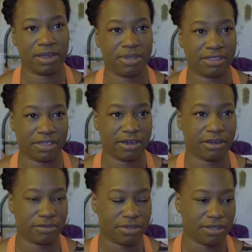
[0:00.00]
I went
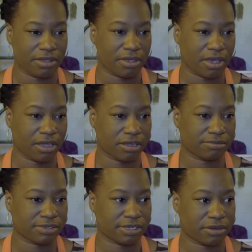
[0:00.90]
there.
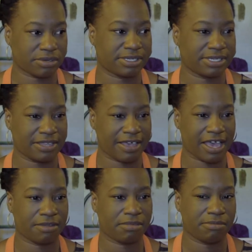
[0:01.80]
So to see
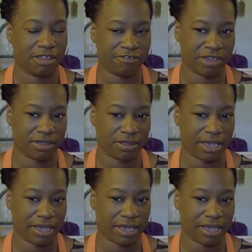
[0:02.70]
that made me feel